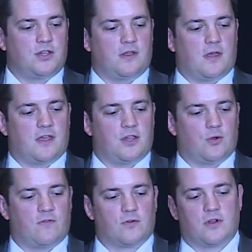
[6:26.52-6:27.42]

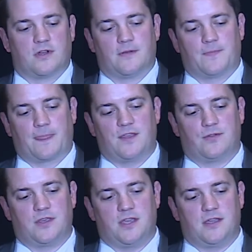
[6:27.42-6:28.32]

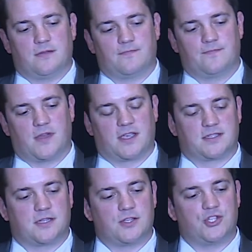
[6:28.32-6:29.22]
The
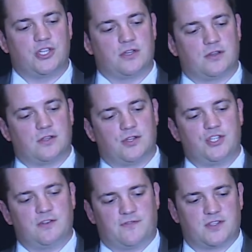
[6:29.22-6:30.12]

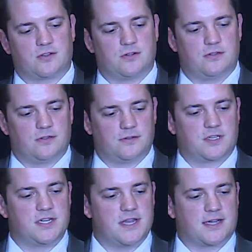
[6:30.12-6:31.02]
geophysical
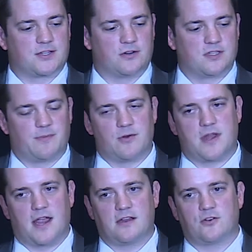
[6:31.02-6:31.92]
conductor is about
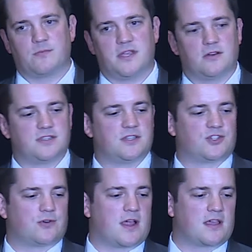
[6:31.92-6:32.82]
900 meters in
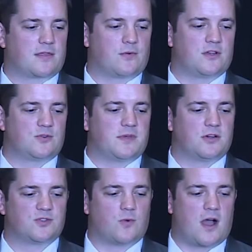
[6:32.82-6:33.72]
strike, 300
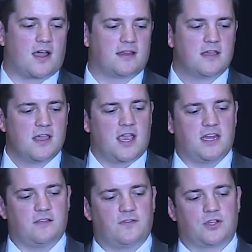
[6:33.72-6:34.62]
meters wide,
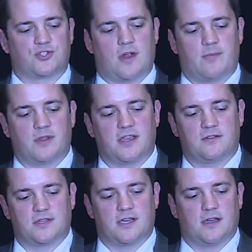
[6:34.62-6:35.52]
and if you
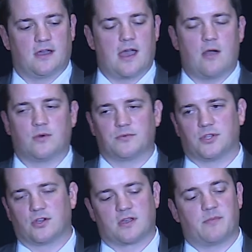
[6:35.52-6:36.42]
extrapolate how it would
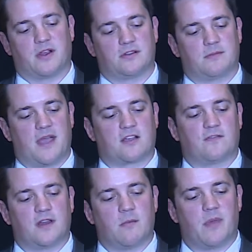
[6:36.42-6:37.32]
look compared to
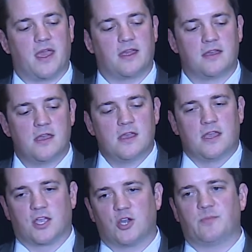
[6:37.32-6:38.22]
McIlvenna Bay,
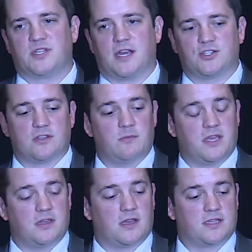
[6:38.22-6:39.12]
it could potentially
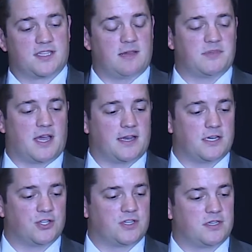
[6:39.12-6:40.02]
be a same
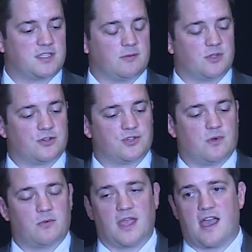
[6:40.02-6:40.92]
tonnage similar to
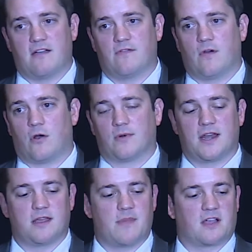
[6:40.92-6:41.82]
what we have
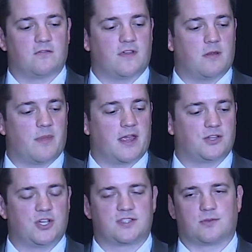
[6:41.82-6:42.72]
already at McIlvenna Bay,
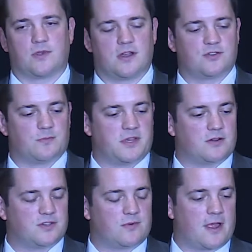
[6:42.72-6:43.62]
just 300
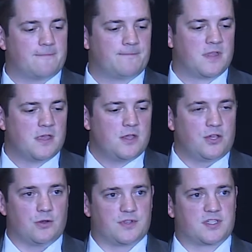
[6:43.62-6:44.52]
meters away.
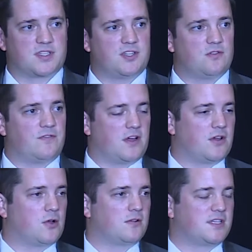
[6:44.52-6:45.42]
This is still
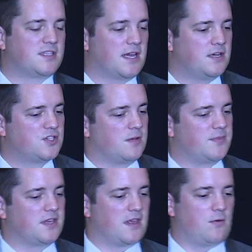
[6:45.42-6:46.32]
very early stage,
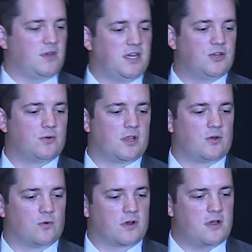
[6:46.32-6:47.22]
something that we need to do a lot
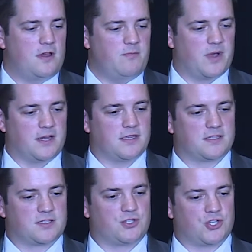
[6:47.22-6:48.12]
of work on, but
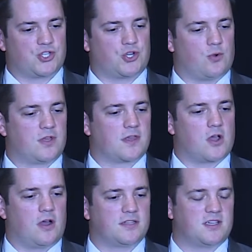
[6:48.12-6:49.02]
it's just showing the
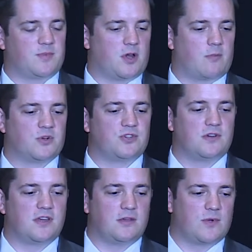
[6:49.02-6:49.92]
concept and
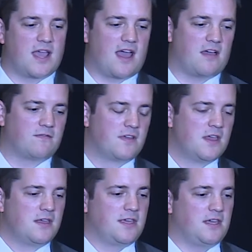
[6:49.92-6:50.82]
opportunity we have
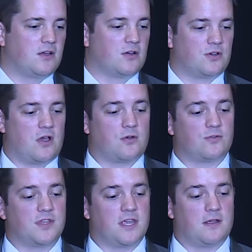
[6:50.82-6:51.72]
here, not
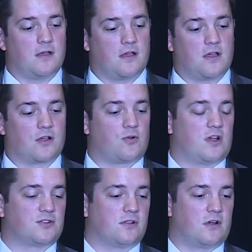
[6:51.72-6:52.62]
only
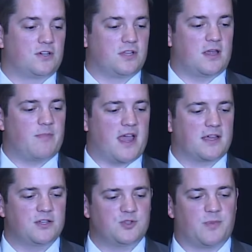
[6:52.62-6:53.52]
across our large land
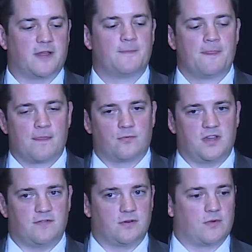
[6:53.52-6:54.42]
package, but
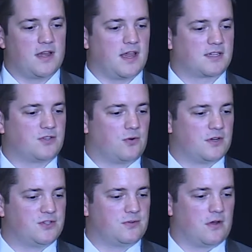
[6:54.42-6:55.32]
even right next door
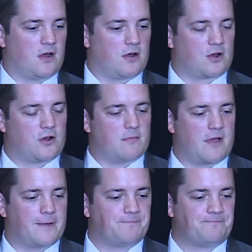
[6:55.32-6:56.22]
to our current
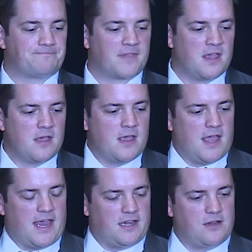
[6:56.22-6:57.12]
mine.
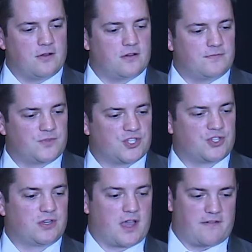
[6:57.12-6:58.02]
And here,
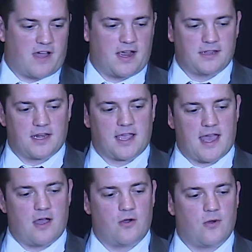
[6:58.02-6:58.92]
just kind of highlighting
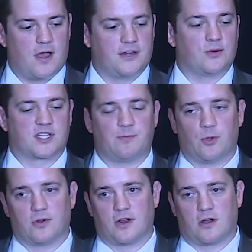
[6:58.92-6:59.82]
how
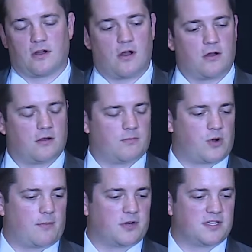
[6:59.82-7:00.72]
underexplored our
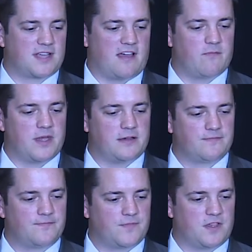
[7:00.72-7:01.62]
properties have been.
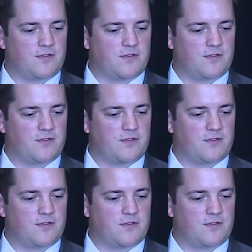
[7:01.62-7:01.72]
If